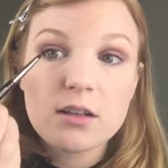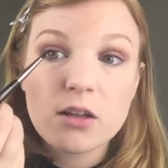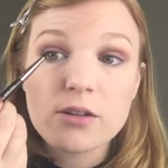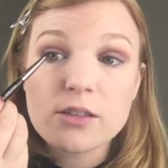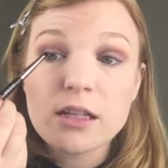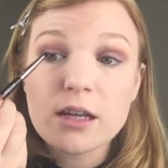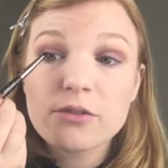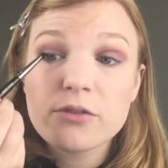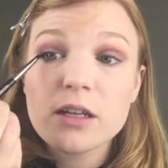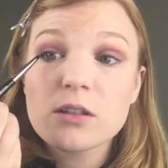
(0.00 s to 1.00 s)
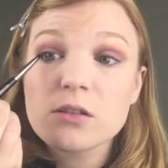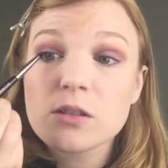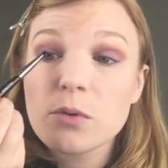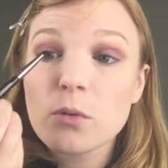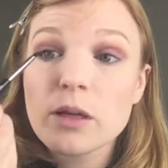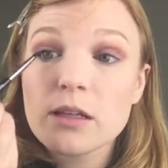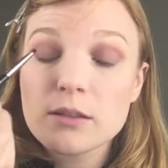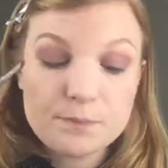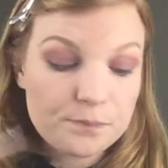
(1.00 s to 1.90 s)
close enough and it looks a bit weird.